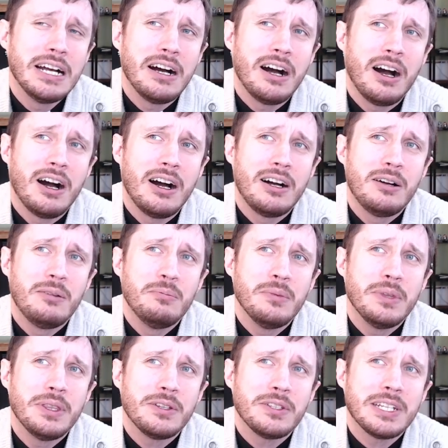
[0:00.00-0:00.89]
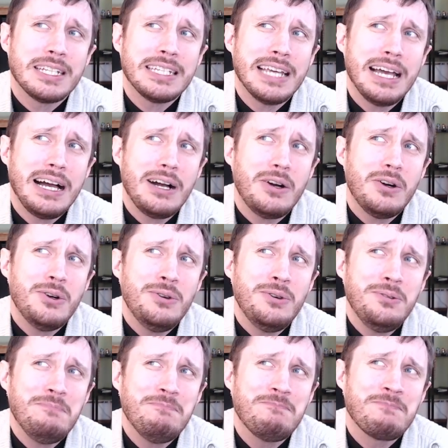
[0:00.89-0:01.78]
there's a
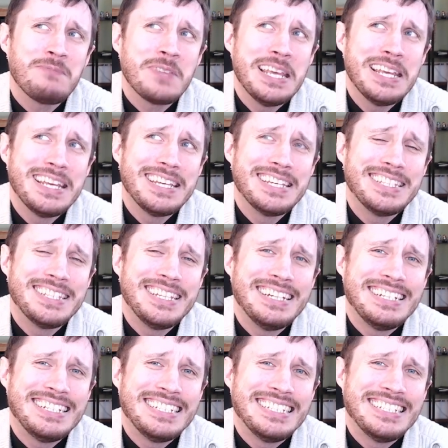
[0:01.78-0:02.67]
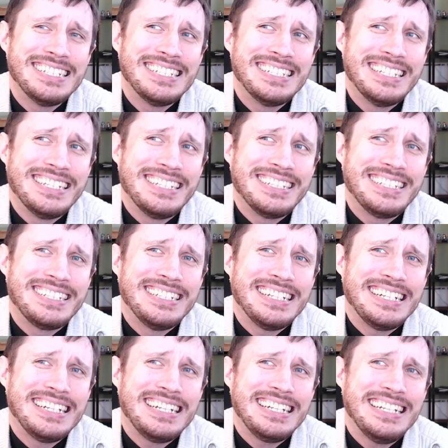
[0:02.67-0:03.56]
town that is
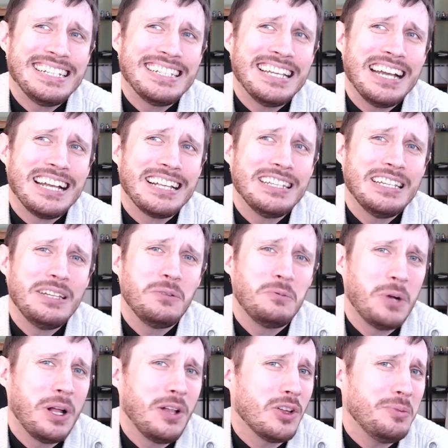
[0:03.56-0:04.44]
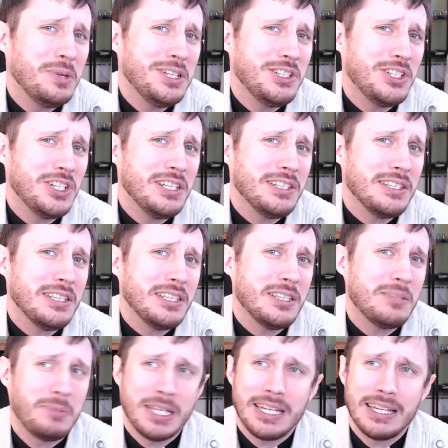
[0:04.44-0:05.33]
not exactly welcoming
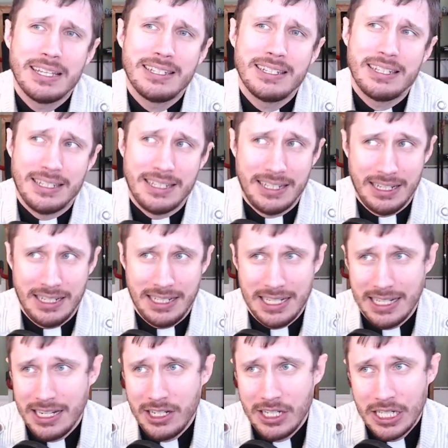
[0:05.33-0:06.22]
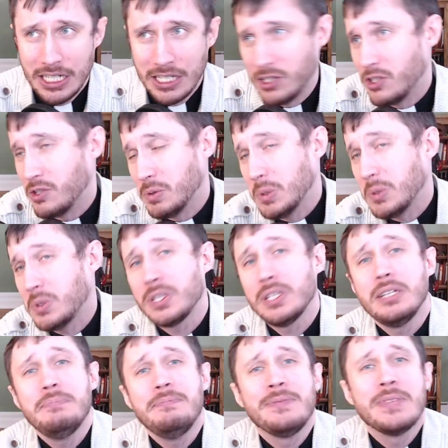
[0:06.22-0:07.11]
Jesus because his destination is
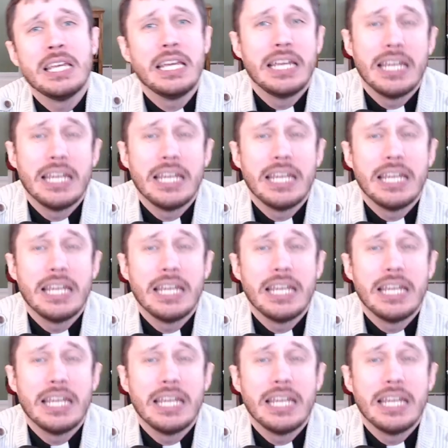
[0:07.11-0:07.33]
Jerusalem,